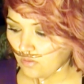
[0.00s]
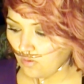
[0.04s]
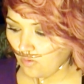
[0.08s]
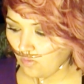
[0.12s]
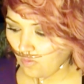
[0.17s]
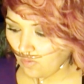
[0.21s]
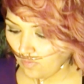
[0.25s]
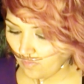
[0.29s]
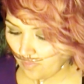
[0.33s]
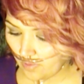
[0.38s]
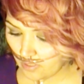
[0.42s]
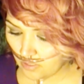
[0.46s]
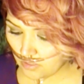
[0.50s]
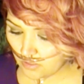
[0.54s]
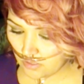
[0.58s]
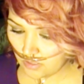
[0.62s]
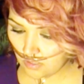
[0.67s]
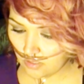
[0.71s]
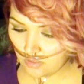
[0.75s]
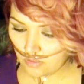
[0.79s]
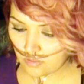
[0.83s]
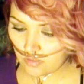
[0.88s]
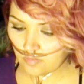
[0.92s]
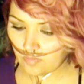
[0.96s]
so
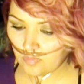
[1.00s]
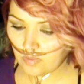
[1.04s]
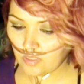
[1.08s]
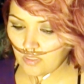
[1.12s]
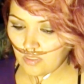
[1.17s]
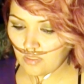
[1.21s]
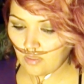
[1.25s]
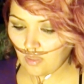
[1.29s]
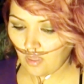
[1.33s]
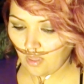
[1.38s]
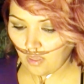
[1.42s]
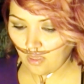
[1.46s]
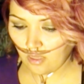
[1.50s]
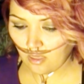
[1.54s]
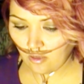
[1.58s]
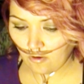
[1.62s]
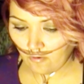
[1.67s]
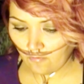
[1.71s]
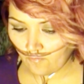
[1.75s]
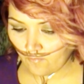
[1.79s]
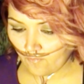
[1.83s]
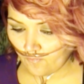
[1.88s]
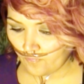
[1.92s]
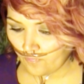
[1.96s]
amazing to me.
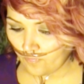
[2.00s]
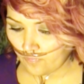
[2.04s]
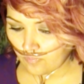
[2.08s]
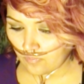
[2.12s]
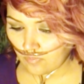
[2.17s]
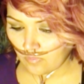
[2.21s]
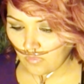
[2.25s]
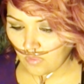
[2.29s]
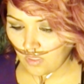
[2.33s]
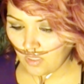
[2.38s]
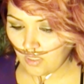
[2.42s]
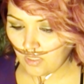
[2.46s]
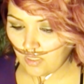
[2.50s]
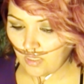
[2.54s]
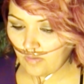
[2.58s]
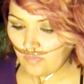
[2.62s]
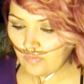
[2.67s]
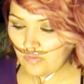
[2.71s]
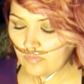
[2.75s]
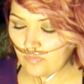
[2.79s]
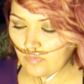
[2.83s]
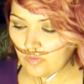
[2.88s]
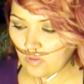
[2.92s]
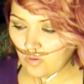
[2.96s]
Like,
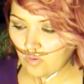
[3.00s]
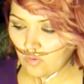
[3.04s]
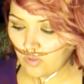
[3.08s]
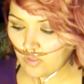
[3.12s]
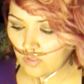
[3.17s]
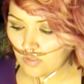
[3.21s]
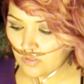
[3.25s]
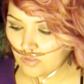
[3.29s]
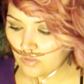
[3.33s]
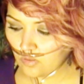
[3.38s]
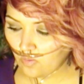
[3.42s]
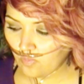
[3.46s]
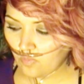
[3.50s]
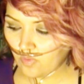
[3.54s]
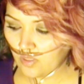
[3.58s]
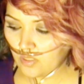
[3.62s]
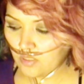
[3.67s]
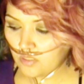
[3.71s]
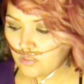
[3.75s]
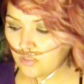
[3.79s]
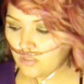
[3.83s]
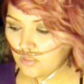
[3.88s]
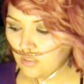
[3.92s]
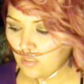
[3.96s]
he keeps me going
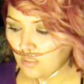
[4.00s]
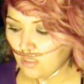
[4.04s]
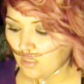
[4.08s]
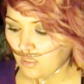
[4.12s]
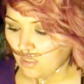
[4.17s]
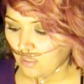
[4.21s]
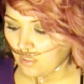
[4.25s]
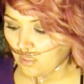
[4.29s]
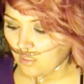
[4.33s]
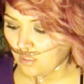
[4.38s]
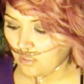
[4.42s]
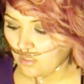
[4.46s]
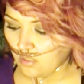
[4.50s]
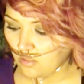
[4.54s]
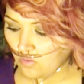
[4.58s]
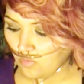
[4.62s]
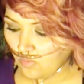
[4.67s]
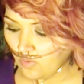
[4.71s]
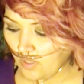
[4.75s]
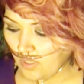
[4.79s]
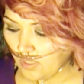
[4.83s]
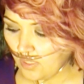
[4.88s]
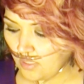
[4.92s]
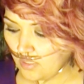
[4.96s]
so much.
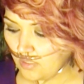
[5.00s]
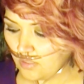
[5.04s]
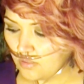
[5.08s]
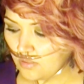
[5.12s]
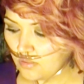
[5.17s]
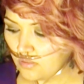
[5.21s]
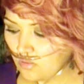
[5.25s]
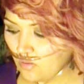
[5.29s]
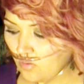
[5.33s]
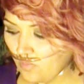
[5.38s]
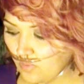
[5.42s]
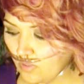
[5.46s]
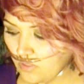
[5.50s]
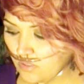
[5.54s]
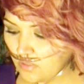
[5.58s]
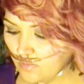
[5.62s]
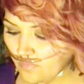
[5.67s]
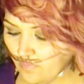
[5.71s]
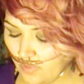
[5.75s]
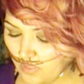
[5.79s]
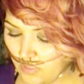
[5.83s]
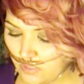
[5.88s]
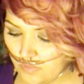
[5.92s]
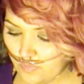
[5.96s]
And in a way, he's
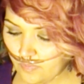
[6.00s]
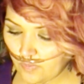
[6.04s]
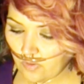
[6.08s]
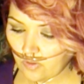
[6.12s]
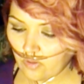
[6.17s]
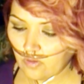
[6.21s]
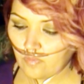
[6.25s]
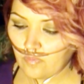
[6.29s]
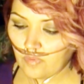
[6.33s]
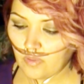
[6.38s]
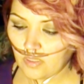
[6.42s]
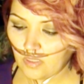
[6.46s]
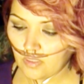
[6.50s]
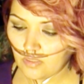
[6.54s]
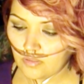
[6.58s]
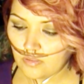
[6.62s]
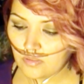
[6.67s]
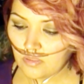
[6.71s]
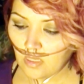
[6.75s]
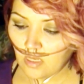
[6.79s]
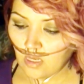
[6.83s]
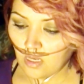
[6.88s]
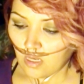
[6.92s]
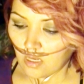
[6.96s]
so much of my spirit
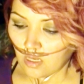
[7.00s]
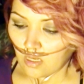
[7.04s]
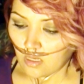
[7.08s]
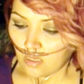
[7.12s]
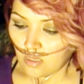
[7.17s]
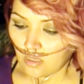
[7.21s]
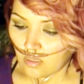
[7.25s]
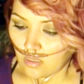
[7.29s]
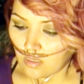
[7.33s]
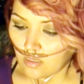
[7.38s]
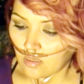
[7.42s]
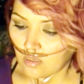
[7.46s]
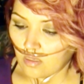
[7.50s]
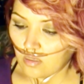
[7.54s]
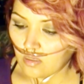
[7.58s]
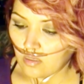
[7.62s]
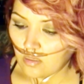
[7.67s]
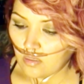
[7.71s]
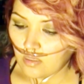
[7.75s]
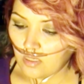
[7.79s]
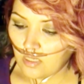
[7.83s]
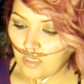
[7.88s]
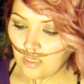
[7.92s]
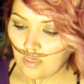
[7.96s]
because
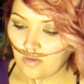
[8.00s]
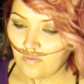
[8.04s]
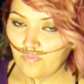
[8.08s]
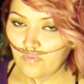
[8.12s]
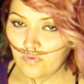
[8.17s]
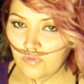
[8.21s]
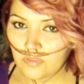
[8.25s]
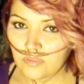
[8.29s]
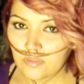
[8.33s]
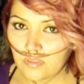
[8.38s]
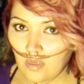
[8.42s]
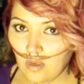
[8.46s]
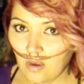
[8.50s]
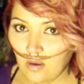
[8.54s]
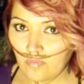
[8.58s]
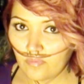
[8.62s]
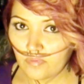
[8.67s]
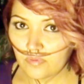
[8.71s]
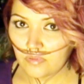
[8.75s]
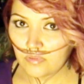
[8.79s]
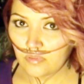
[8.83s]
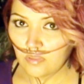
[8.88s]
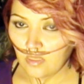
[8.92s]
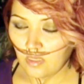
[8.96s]
he never
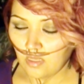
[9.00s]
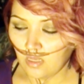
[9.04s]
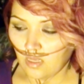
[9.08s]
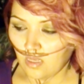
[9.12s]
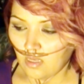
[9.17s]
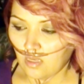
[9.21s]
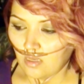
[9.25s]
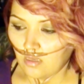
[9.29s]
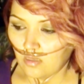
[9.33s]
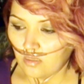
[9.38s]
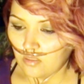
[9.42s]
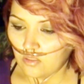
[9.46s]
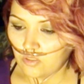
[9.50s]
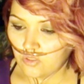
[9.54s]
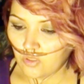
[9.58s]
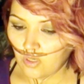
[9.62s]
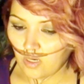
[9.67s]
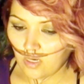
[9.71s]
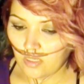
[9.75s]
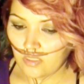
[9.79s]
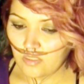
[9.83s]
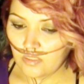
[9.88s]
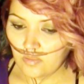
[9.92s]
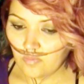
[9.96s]
stops
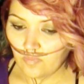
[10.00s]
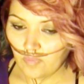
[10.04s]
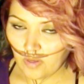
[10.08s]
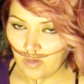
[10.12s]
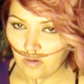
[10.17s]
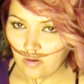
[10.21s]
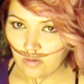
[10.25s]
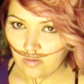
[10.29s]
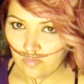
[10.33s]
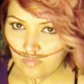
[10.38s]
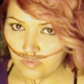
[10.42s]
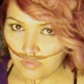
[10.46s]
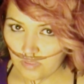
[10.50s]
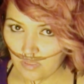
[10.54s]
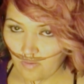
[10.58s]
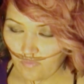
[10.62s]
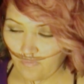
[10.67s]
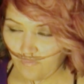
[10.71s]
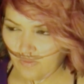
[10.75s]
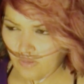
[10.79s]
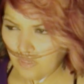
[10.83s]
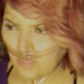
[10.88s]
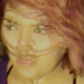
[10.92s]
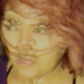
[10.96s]
trying to better
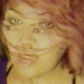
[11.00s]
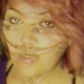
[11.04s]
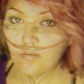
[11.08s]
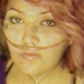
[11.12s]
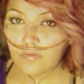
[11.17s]
himself.